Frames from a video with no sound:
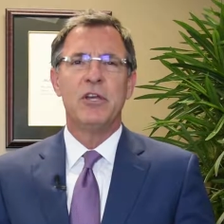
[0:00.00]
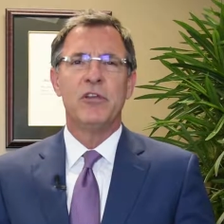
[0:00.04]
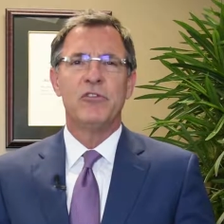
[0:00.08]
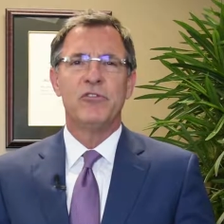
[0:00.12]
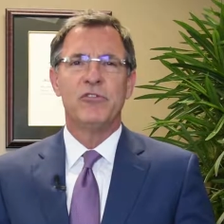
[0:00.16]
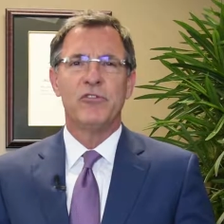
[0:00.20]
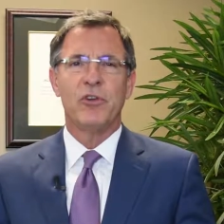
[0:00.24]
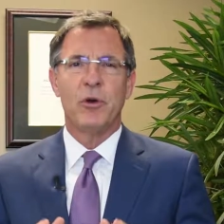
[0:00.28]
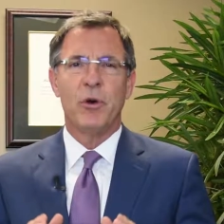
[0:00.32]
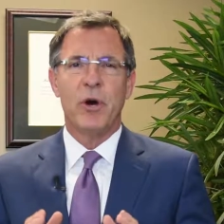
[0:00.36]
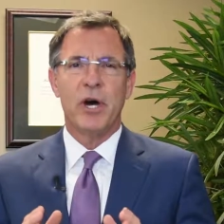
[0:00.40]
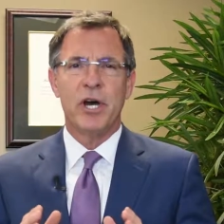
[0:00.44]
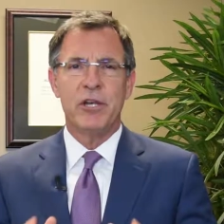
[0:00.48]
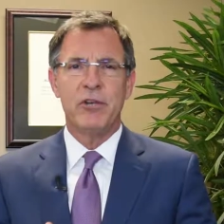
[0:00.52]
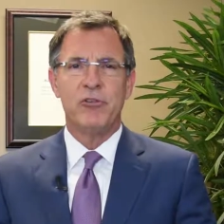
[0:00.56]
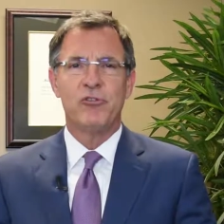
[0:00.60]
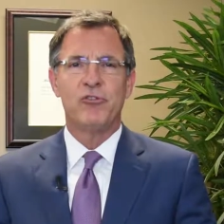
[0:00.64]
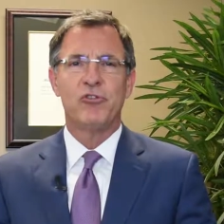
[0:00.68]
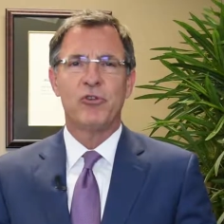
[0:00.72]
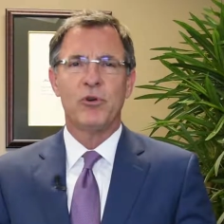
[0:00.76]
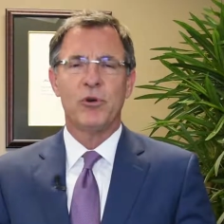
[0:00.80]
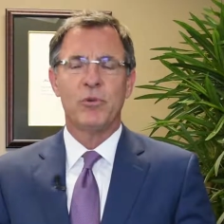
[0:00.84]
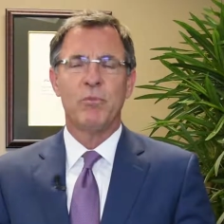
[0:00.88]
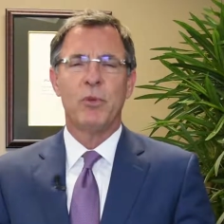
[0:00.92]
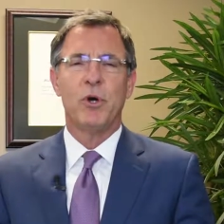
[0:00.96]
So
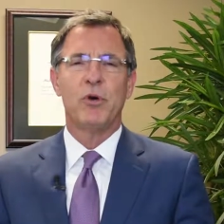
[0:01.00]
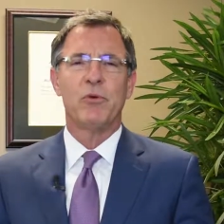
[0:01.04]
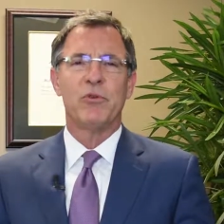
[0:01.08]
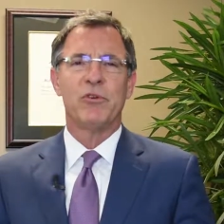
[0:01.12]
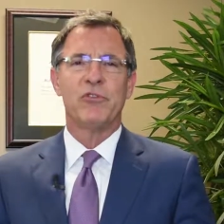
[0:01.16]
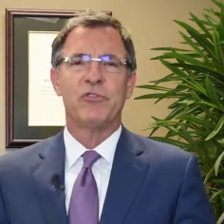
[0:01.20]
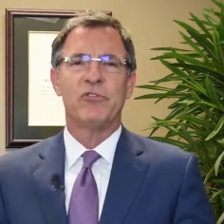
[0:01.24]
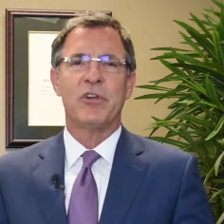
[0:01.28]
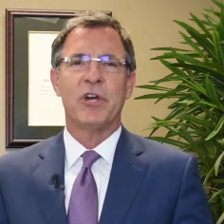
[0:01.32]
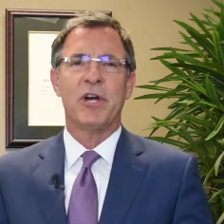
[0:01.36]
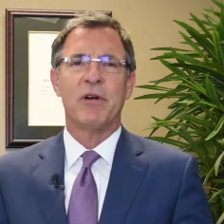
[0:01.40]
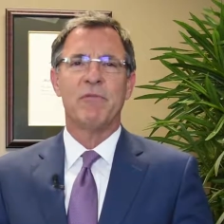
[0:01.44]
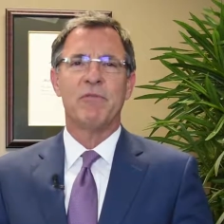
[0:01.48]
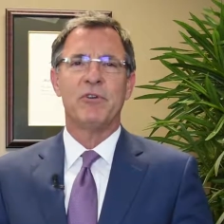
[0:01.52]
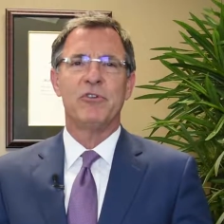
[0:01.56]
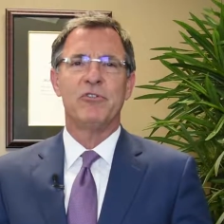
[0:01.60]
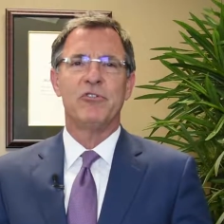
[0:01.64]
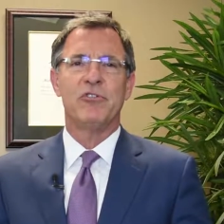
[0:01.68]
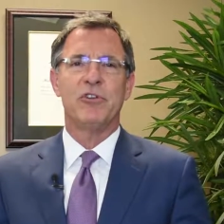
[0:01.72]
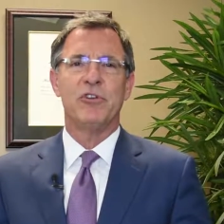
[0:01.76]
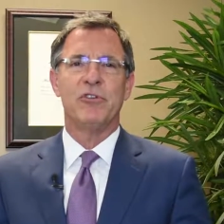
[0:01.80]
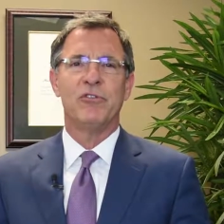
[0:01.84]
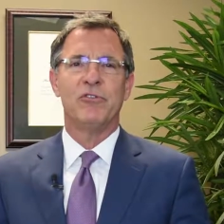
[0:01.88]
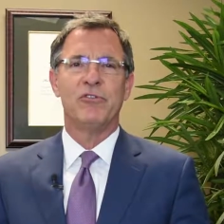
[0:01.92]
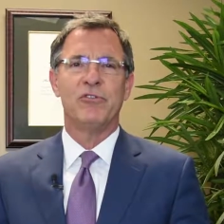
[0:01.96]
uninsured motorist
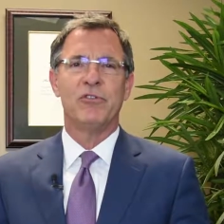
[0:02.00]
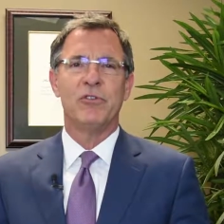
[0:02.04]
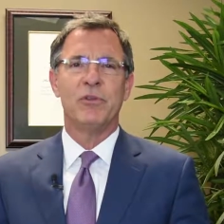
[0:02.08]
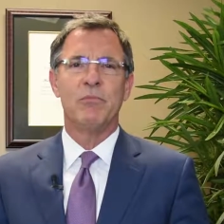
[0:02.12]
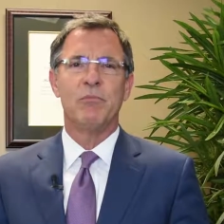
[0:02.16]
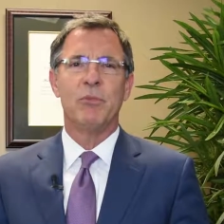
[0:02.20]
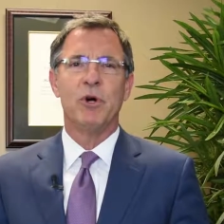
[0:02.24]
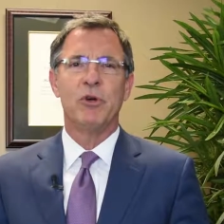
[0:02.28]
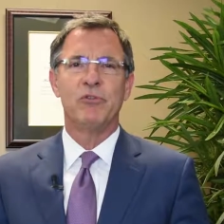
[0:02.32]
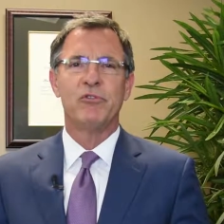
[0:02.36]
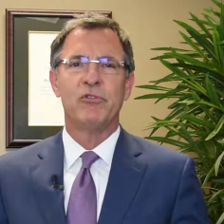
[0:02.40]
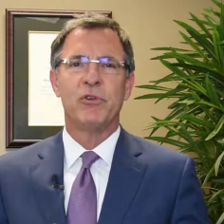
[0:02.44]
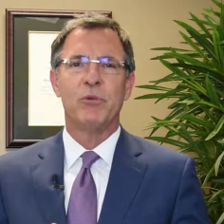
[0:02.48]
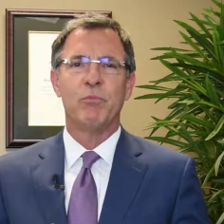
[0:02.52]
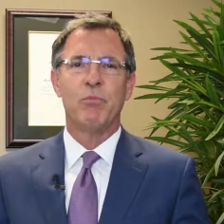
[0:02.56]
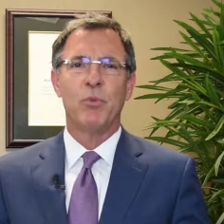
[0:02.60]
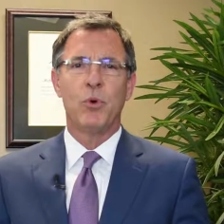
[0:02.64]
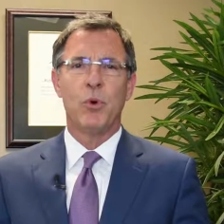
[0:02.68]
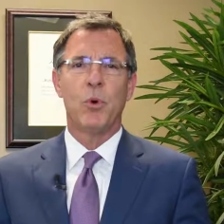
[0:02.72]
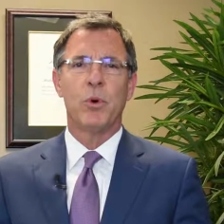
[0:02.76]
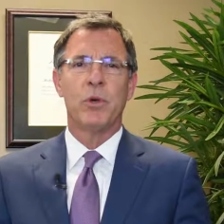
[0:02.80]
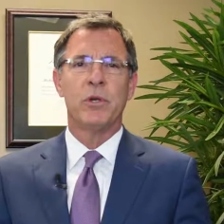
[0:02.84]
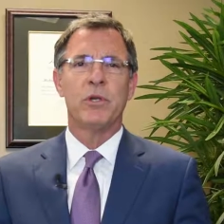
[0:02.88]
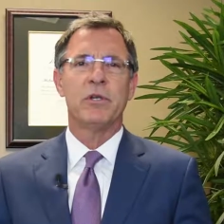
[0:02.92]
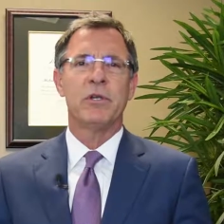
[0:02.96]
coverage is the most
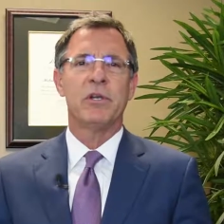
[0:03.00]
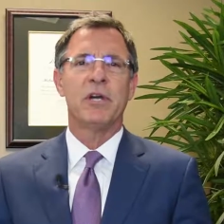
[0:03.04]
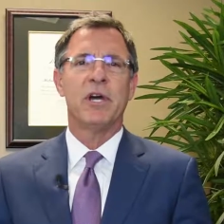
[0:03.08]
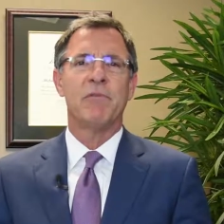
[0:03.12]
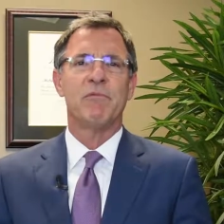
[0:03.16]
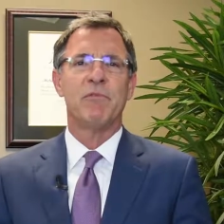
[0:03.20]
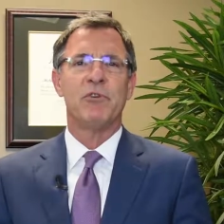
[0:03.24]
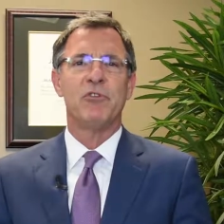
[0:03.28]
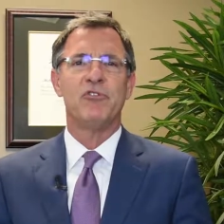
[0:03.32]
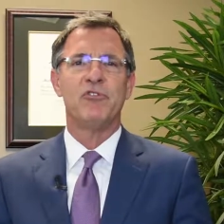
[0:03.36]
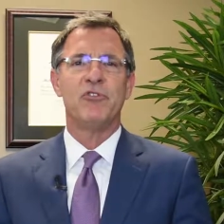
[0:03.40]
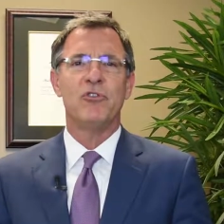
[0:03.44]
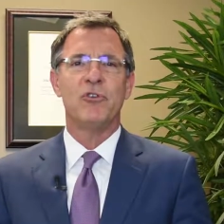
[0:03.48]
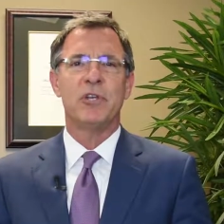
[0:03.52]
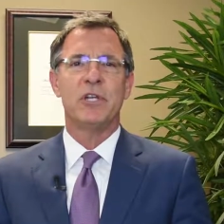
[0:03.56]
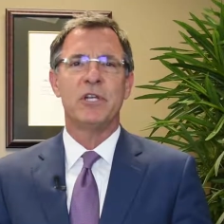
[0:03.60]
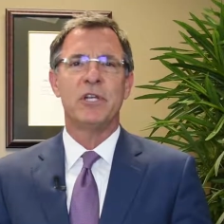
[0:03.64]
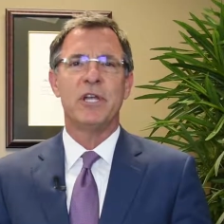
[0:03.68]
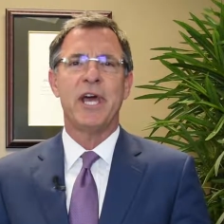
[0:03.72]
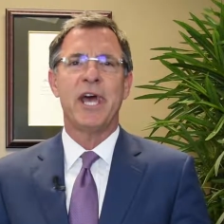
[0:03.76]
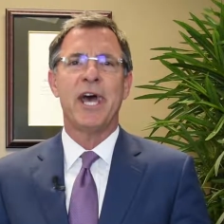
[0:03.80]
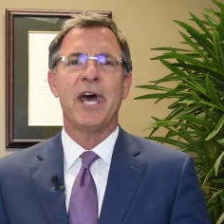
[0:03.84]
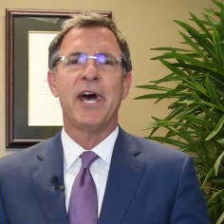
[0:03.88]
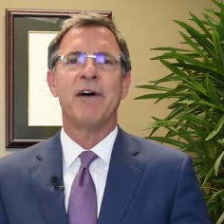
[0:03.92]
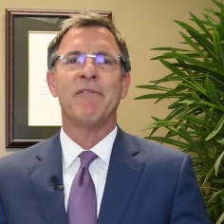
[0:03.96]
important coverage you
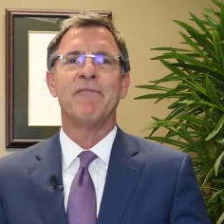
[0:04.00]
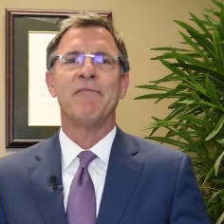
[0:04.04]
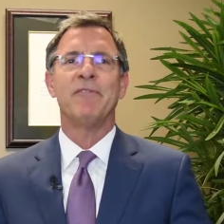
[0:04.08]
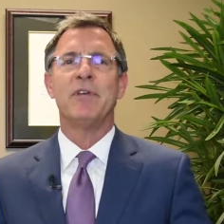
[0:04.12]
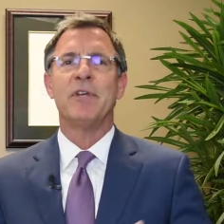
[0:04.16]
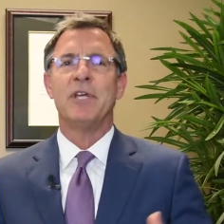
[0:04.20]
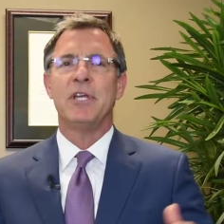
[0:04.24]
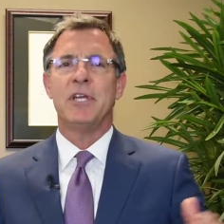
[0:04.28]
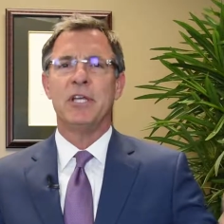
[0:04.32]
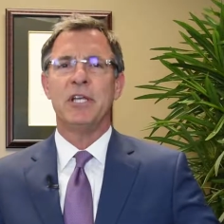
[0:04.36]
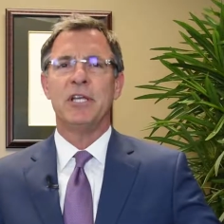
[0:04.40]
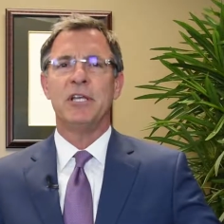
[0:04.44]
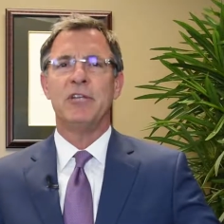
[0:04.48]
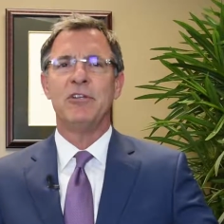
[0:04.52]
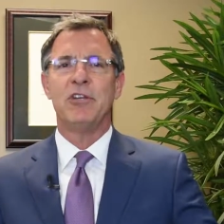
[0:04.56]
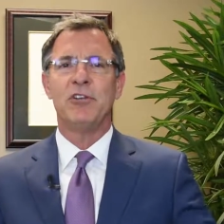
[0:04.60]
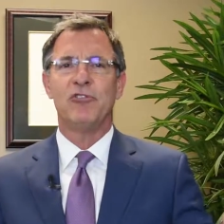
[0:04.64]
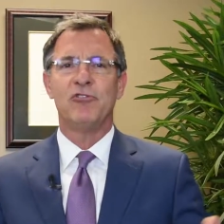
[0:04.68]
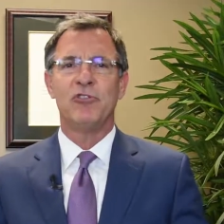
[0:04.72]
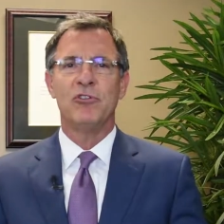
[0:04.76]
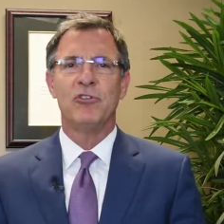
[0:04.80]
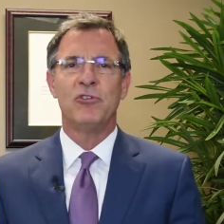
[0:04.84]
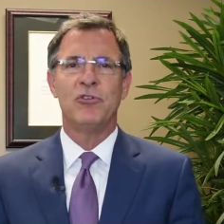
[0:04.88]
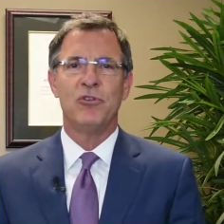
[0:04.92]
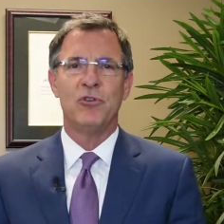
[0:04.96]
can have in
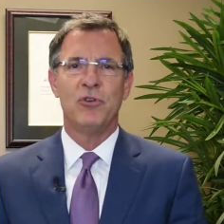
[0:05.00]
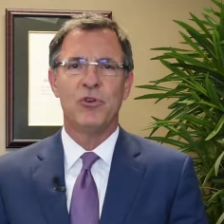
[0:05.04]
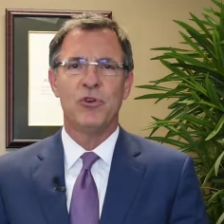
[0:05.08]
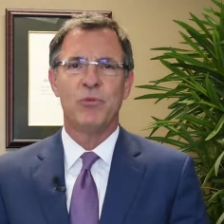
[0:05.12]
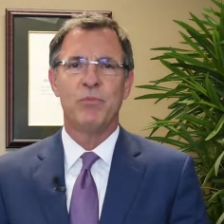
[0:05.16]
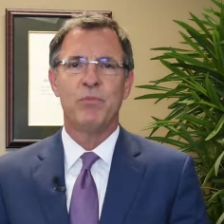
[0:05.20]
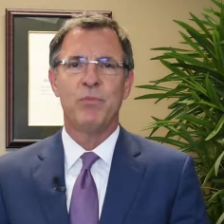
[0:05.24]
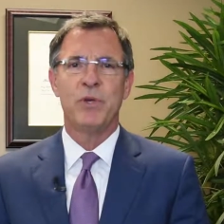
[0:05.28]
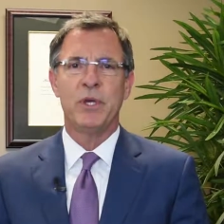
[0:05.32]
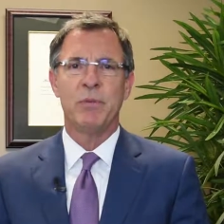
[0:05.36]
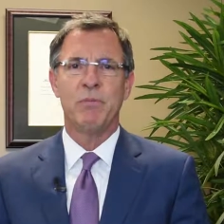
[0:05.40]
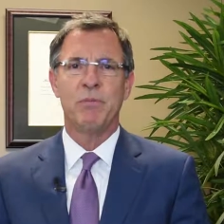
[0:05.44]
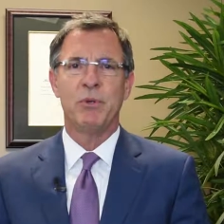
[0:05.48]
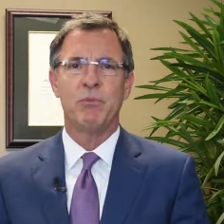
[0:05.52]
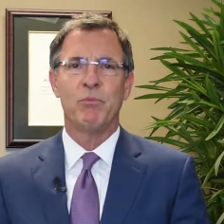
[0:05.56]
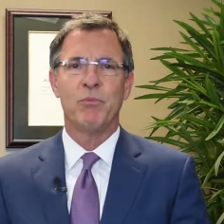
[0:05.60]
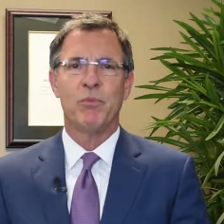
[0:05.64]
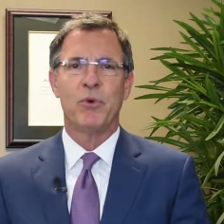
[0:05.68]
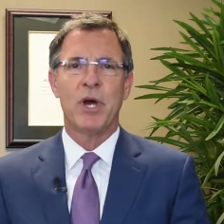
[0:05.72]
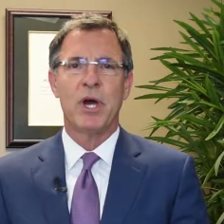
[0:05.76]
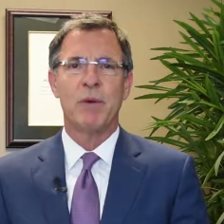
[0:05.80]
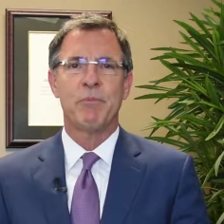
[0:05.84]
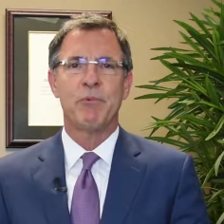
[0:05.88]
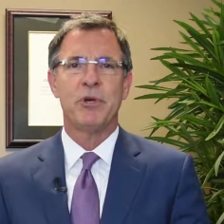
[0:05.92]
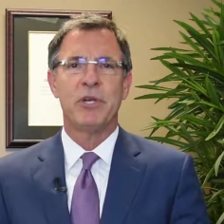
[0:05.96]
addition to your PIP and
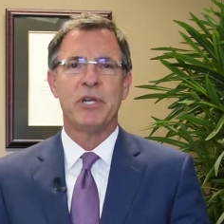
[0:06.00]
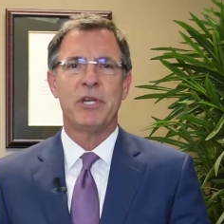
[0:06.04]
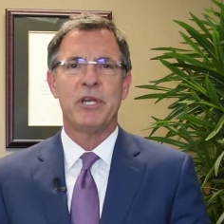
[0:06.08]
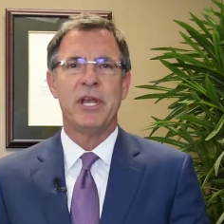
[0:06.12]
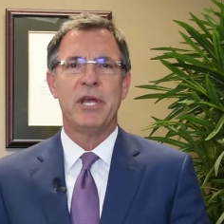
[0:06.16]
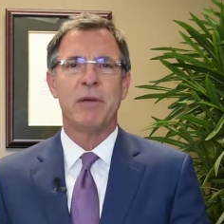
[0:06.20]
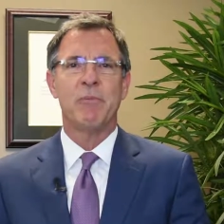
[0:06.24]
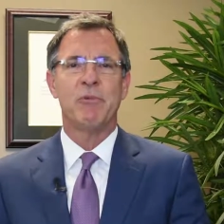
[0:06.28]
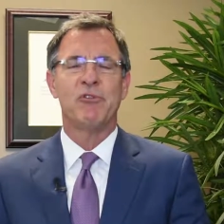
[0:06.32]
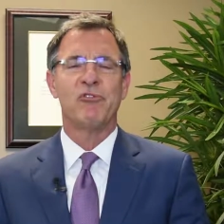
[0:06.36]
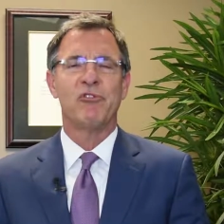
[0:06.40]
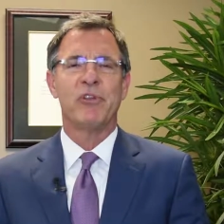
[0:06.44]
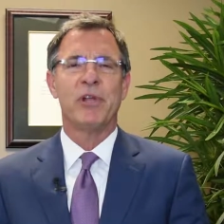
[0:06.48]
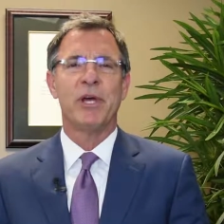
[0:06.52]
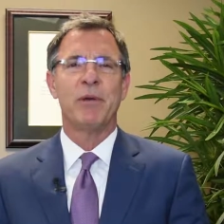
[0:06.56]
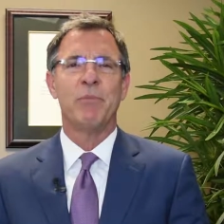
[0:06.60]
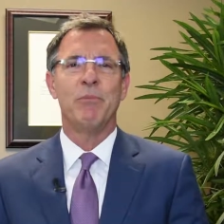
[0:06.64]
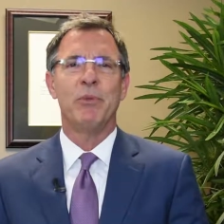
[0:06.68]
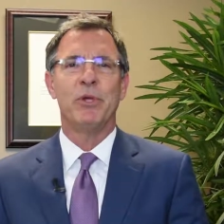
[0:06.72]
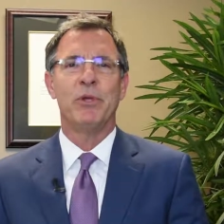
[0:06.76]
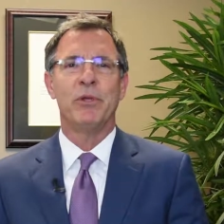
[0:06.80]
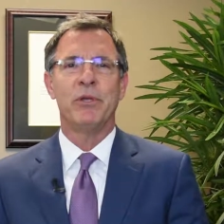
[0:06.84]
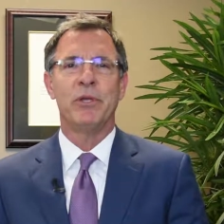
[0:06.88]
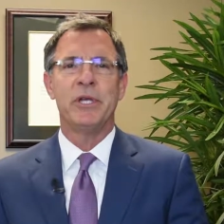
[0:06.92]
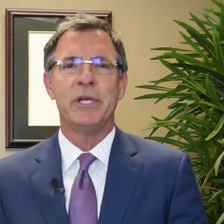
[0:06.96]
property damage
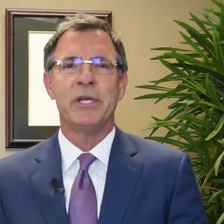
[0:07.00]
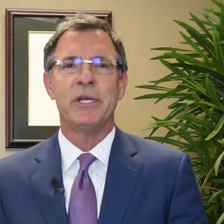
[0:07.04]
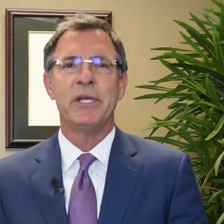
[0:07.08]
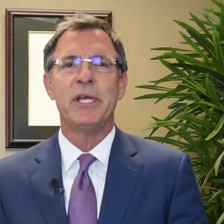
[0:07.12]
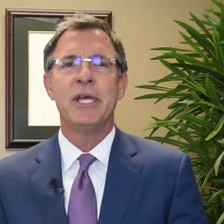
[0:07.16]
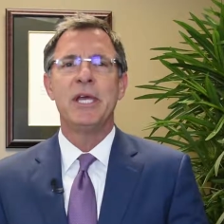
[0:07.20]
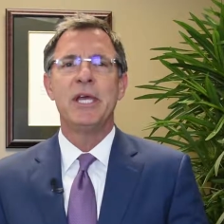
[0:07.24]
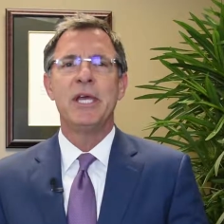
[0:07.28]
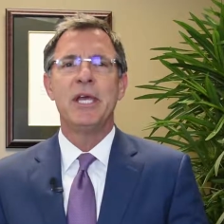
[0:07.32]
liability.